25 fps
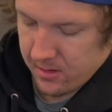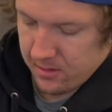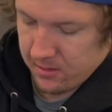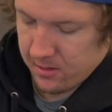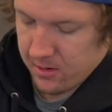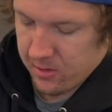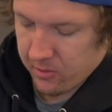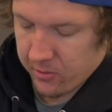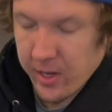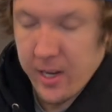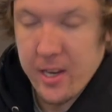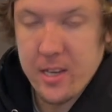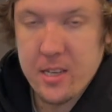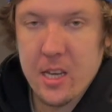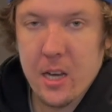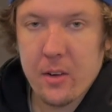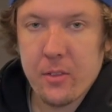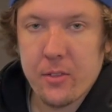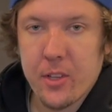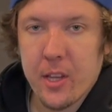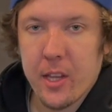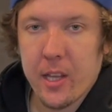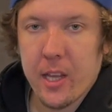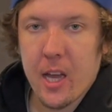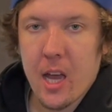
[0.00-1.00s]
grease
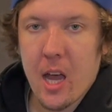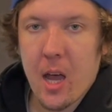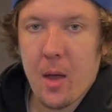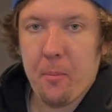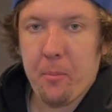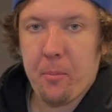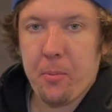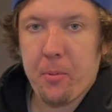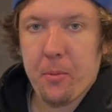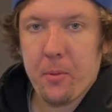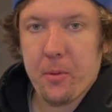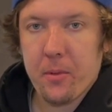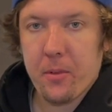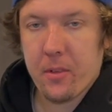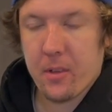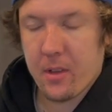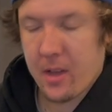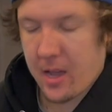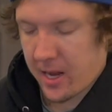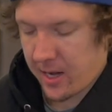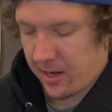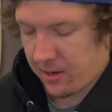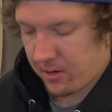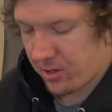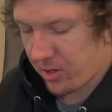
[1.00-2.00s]
everything up
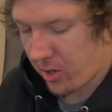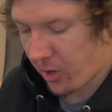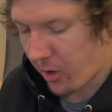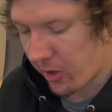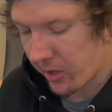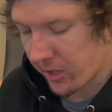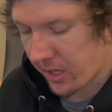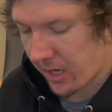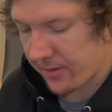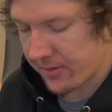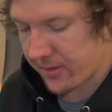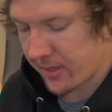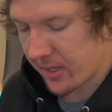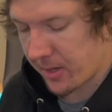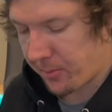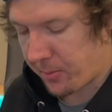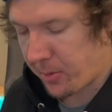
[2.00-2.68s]
and torque everything